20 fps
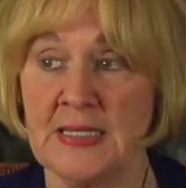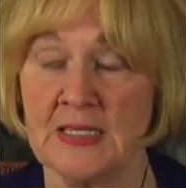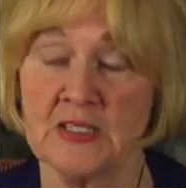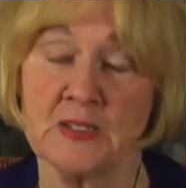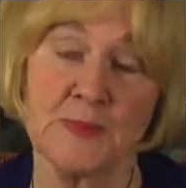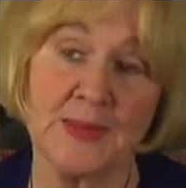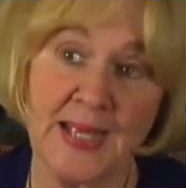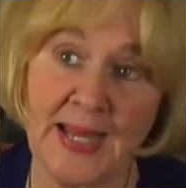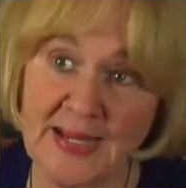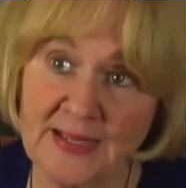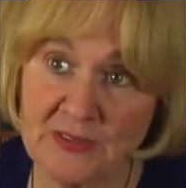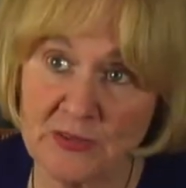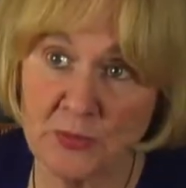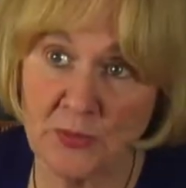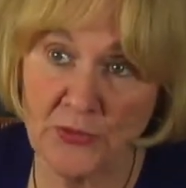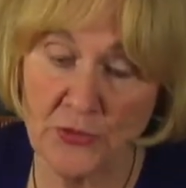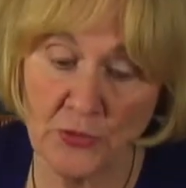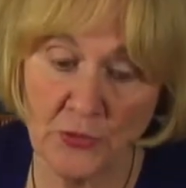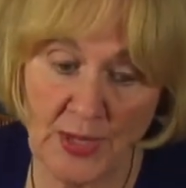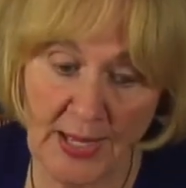To be honest
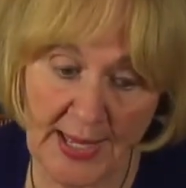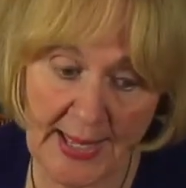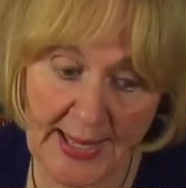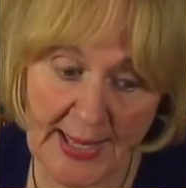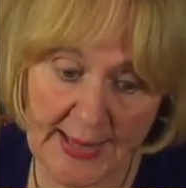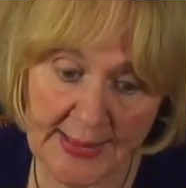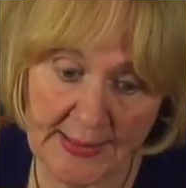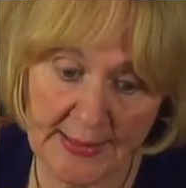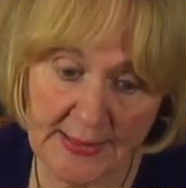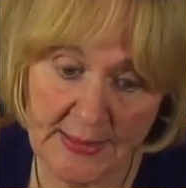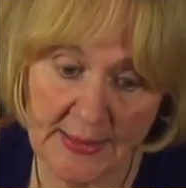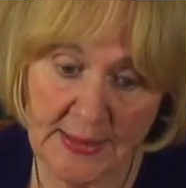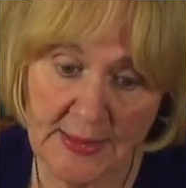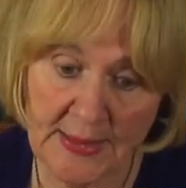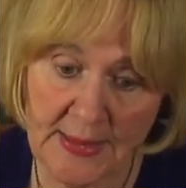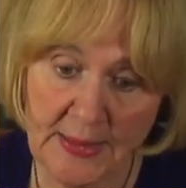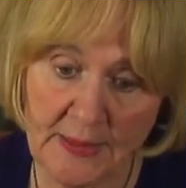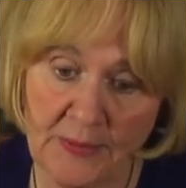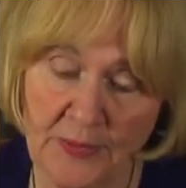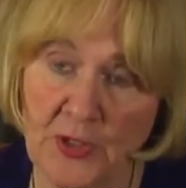with you, had
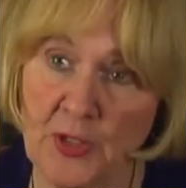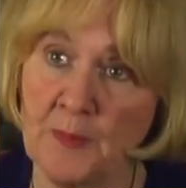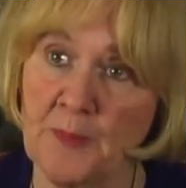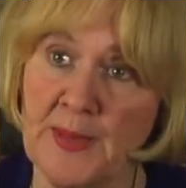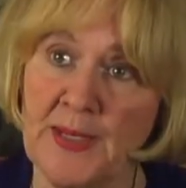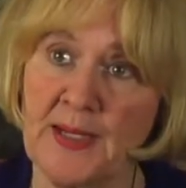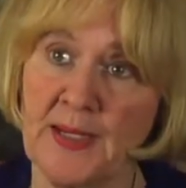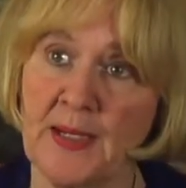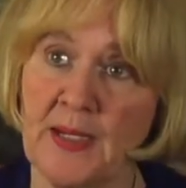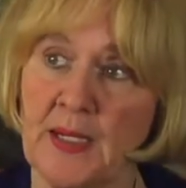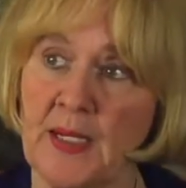there been